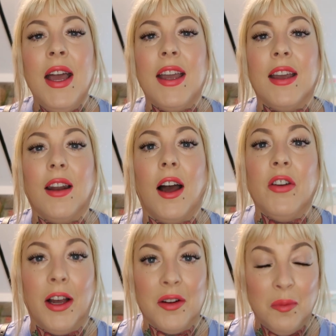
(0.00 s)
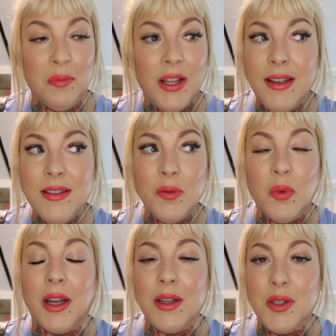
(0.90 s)
And I've had complaints
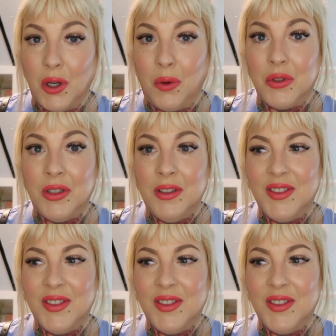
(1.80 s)
when I don't.